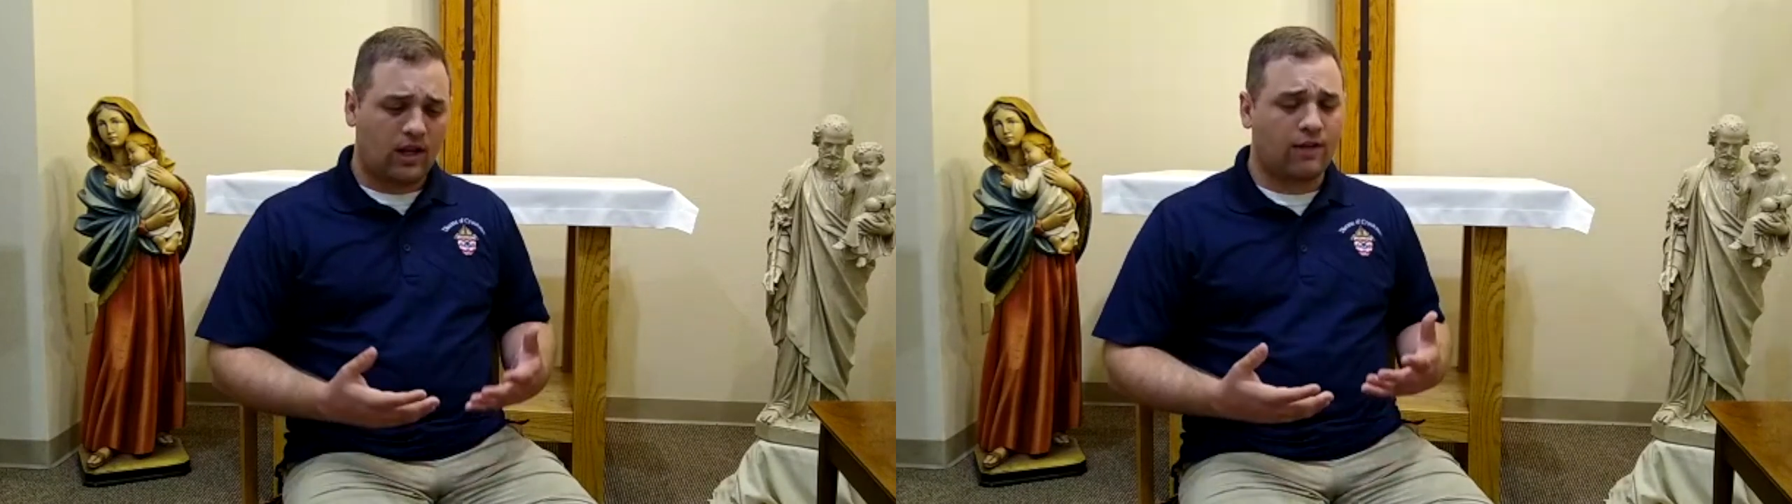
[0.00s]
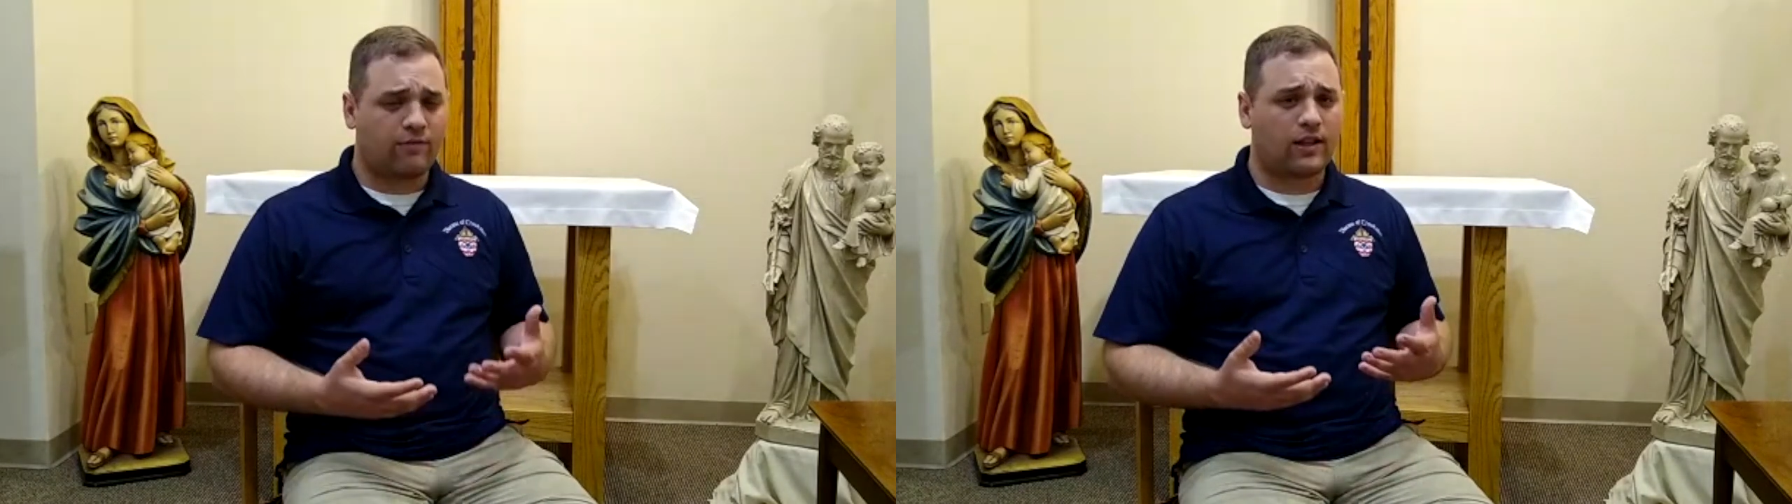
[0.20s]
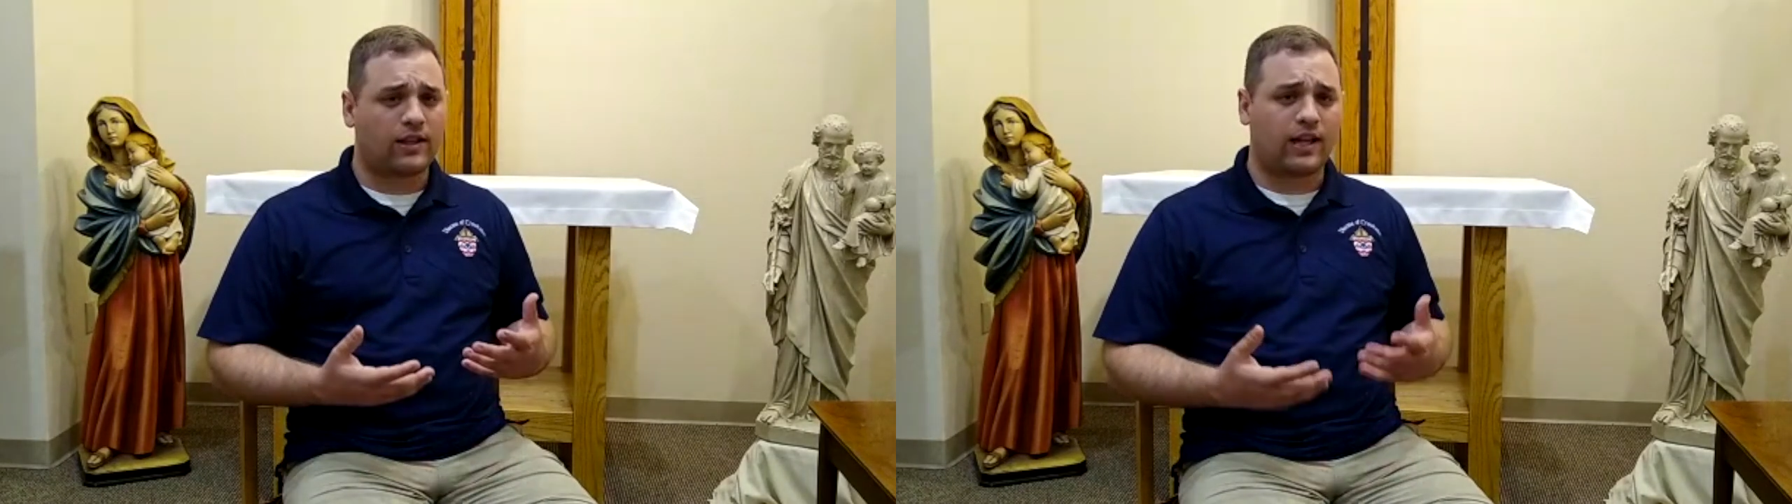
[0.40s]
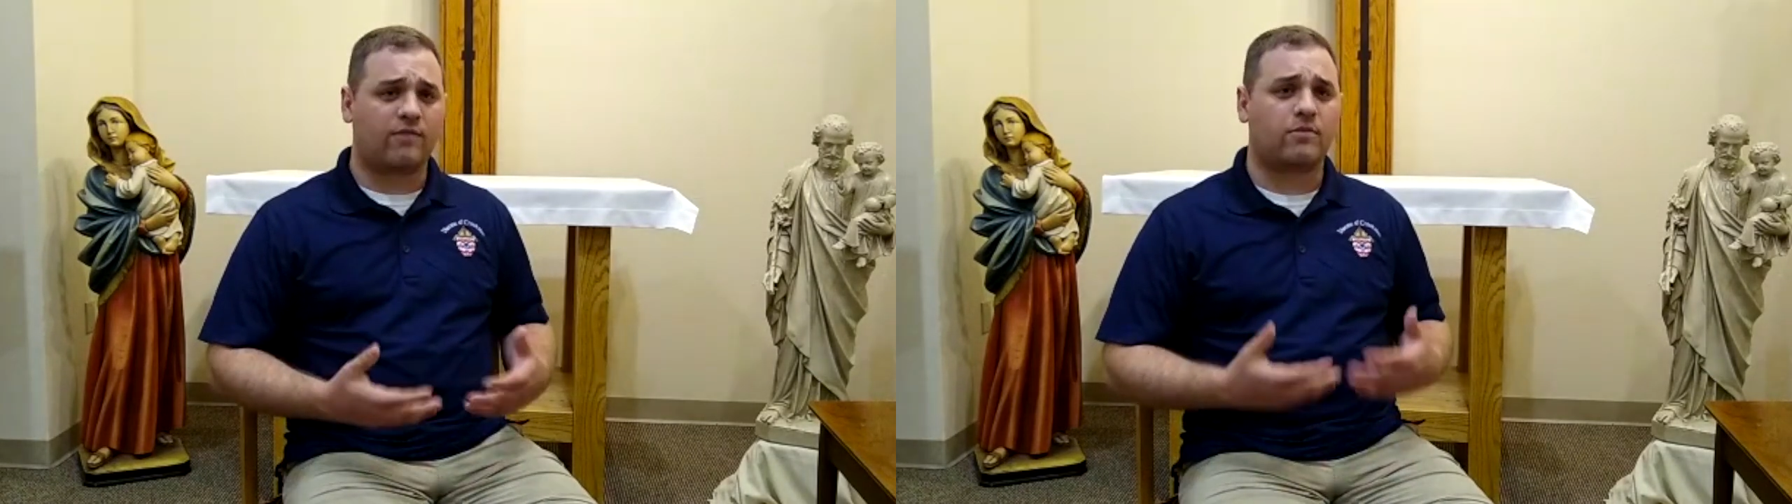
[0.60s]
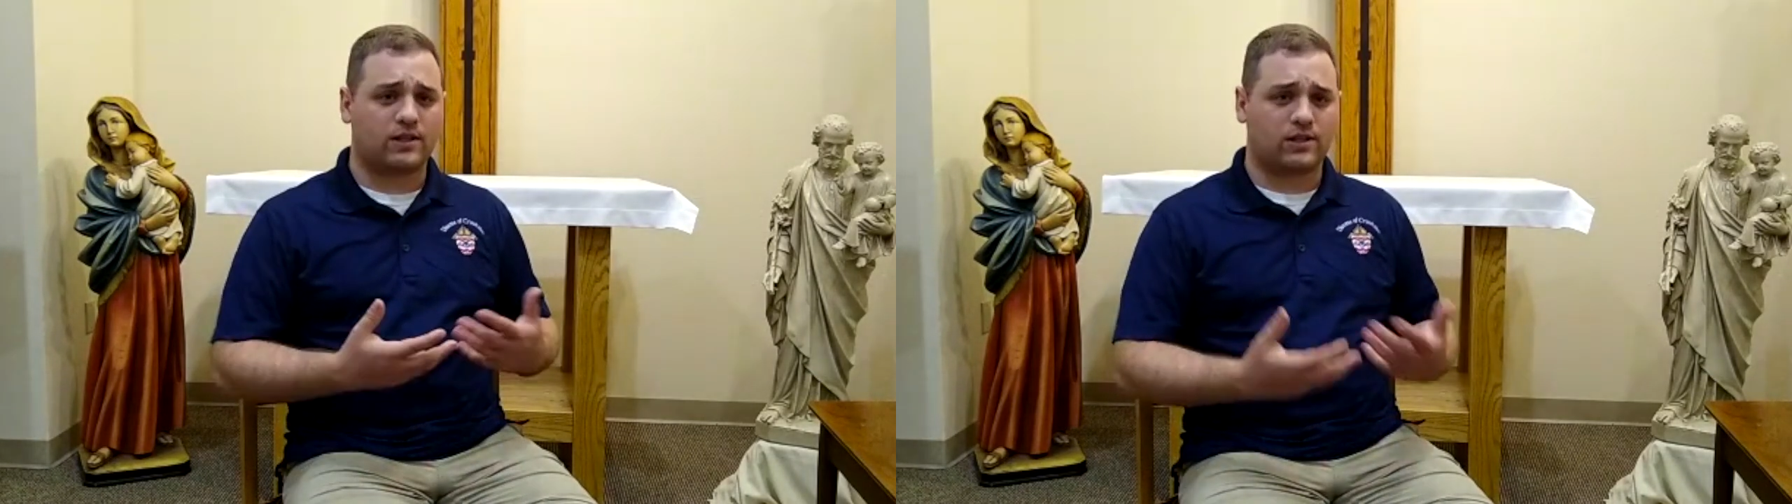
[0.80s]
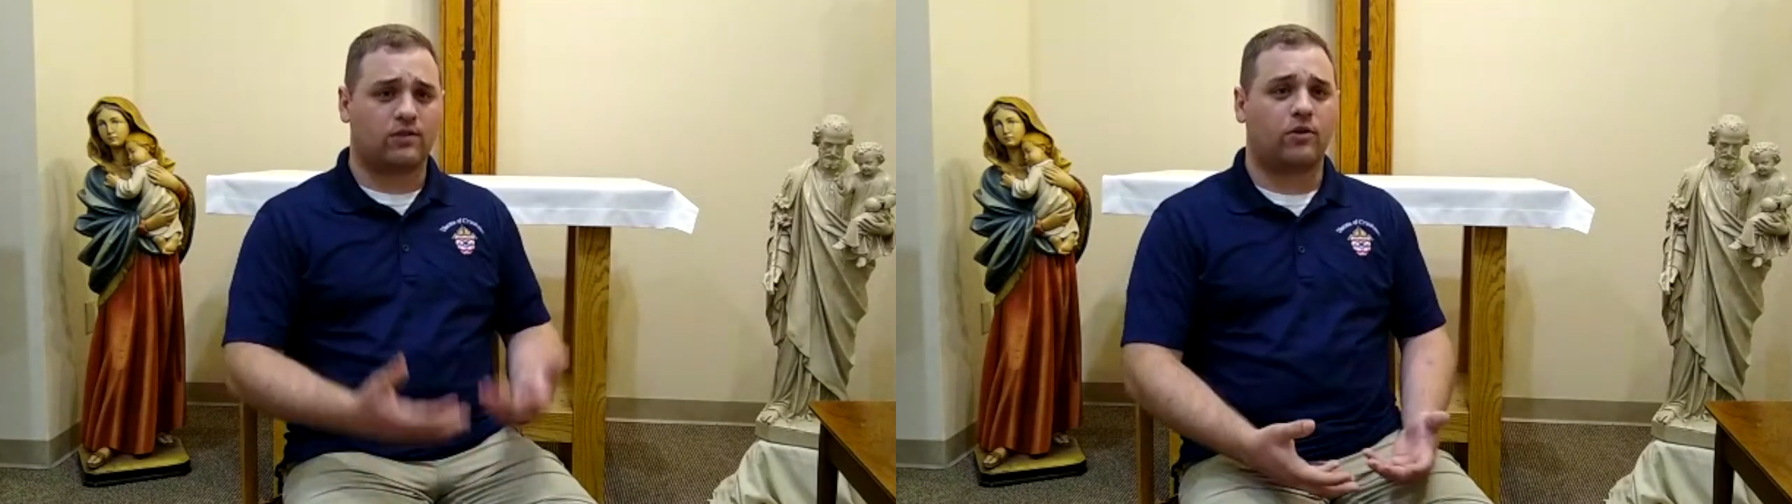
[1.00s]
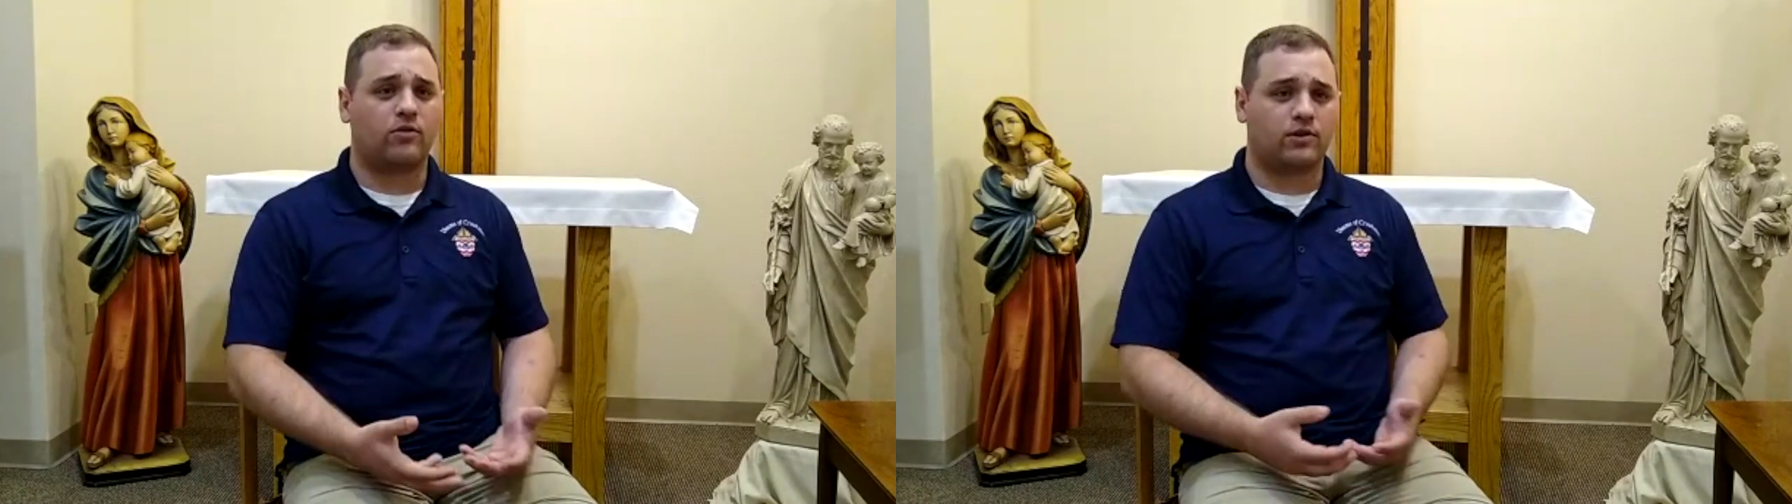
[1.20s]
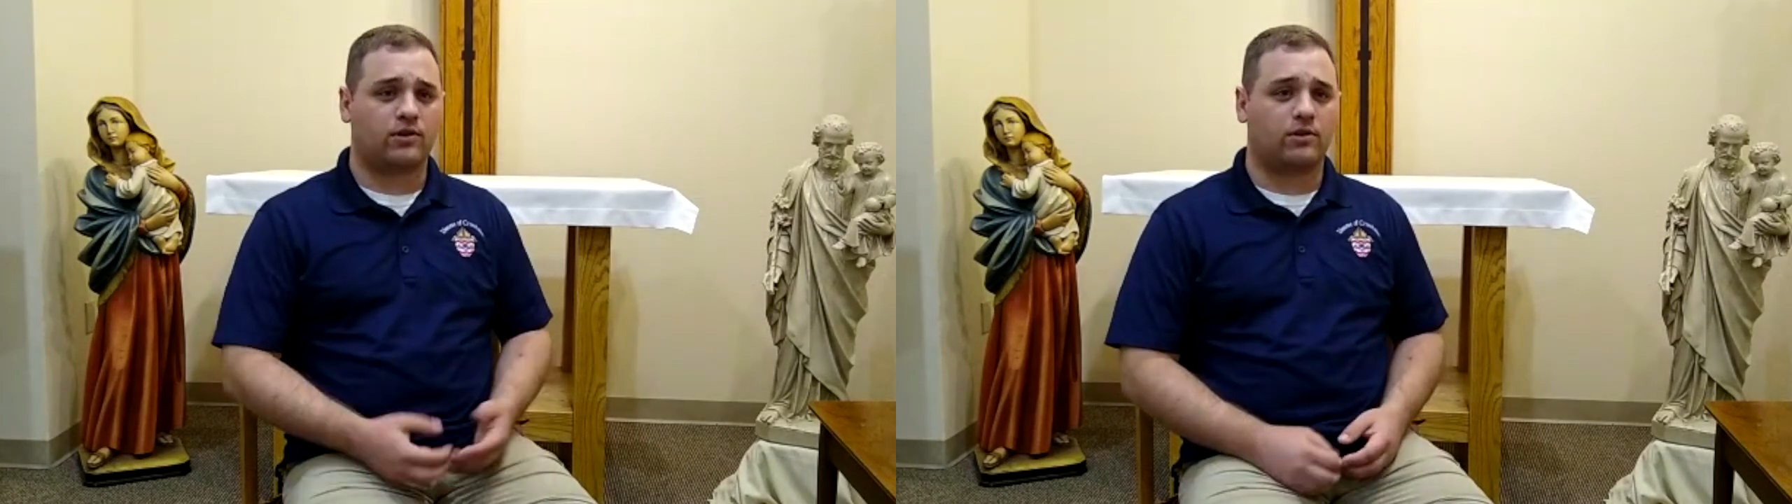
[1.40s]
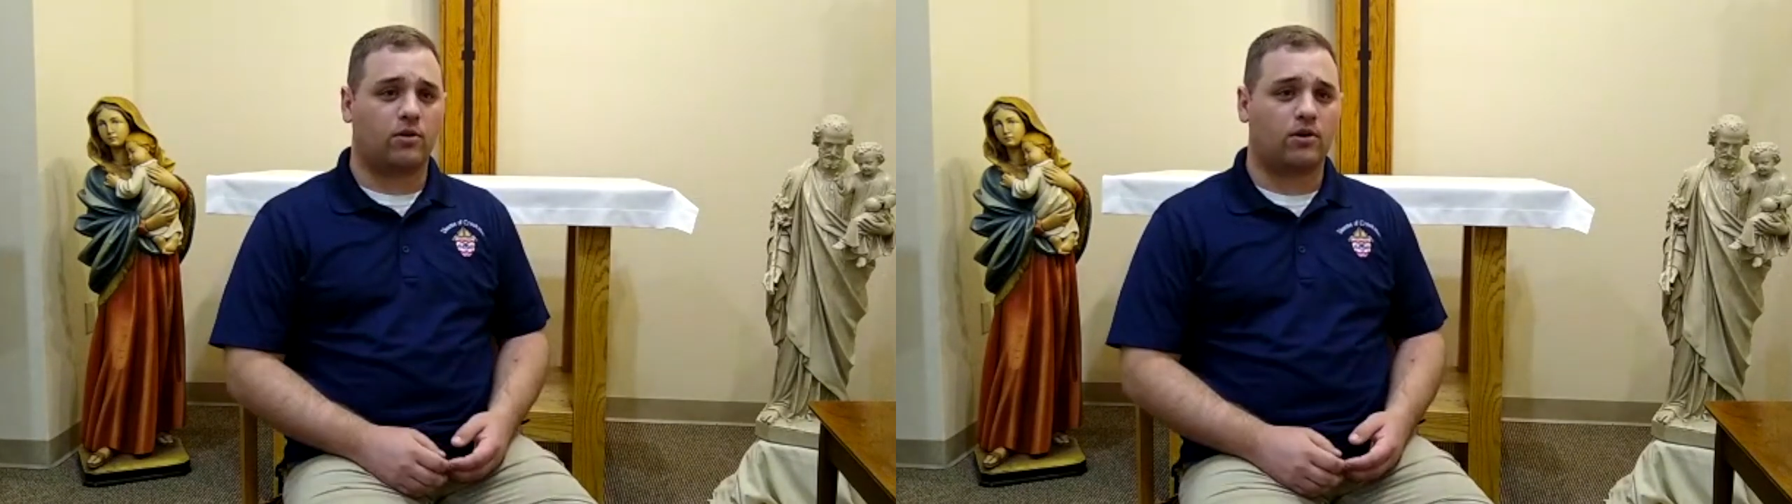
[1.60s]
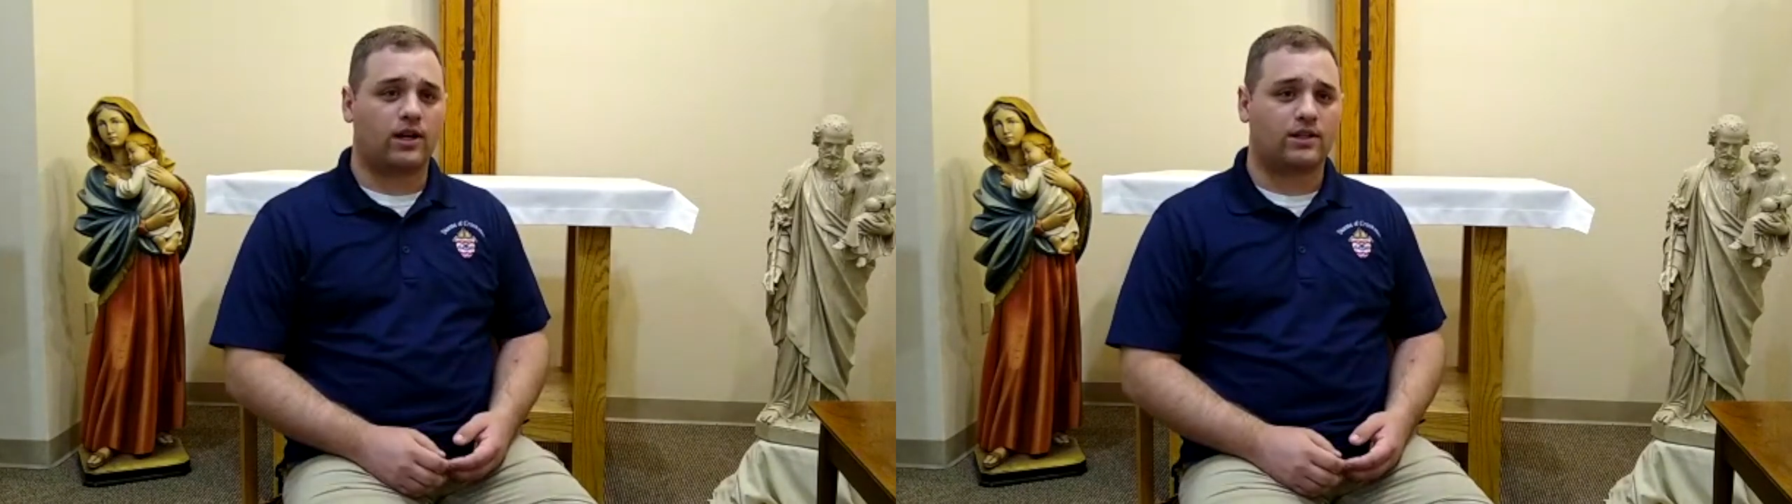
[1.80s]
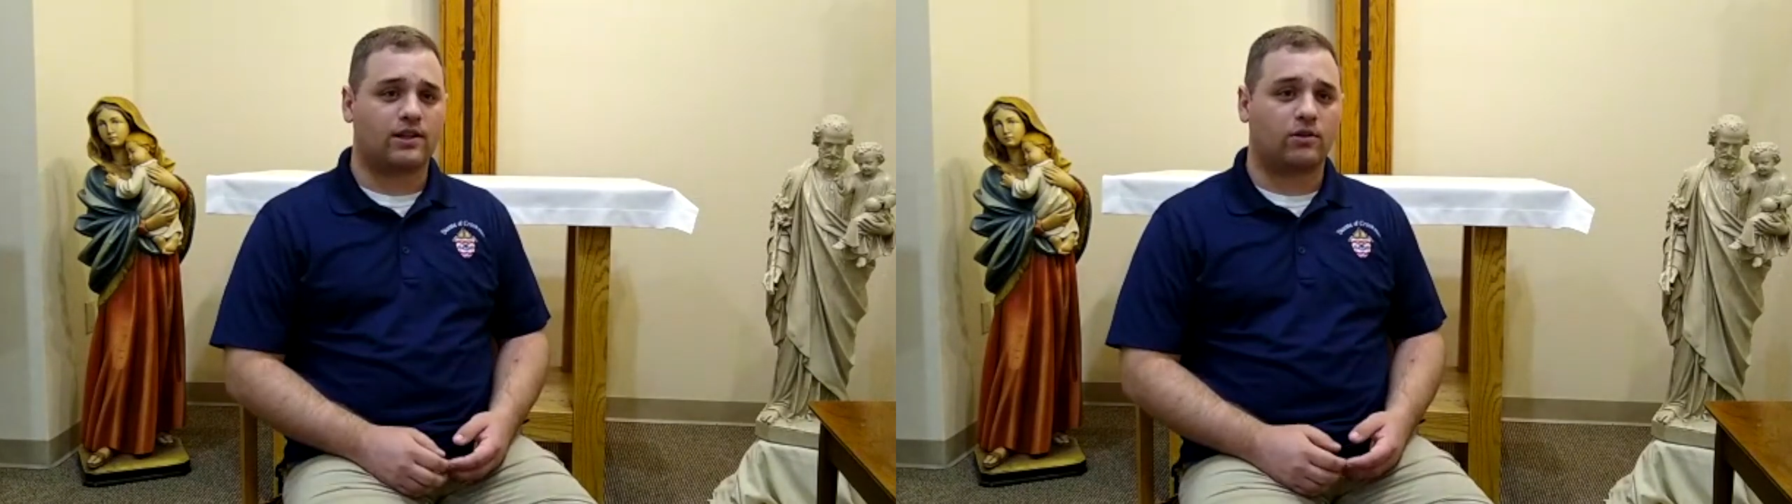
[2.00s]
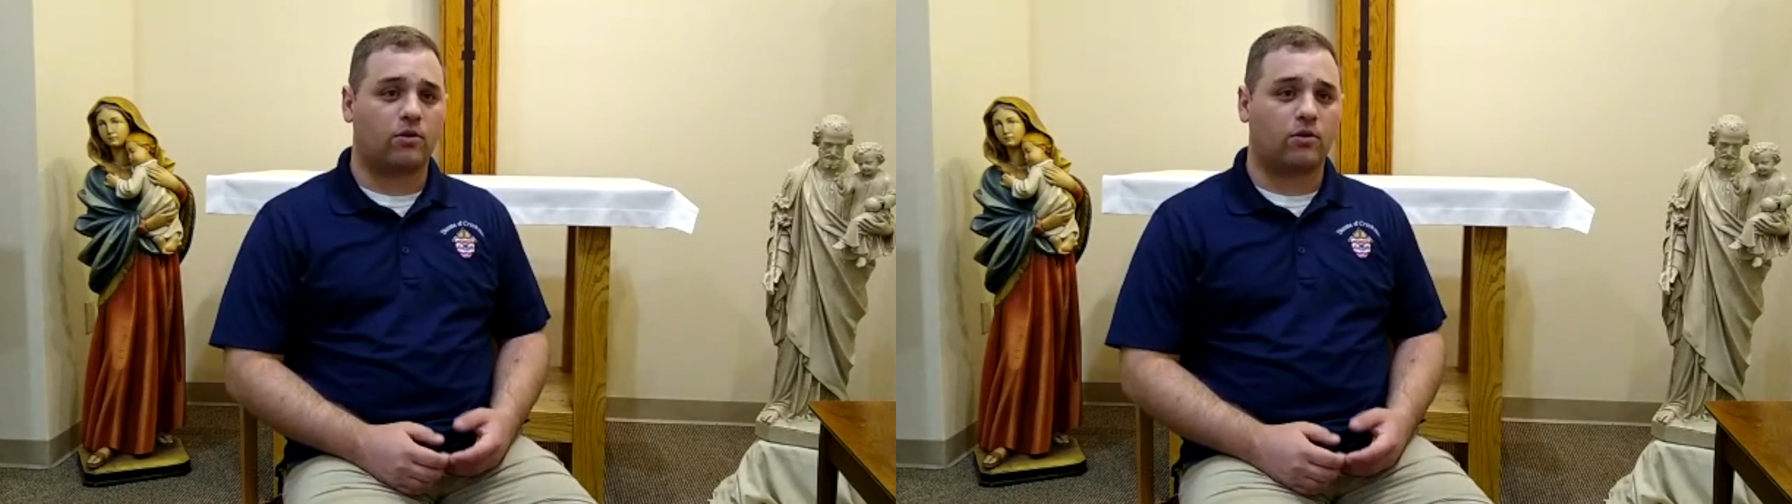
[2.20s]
I finally gave myself over to the Lord, and I said,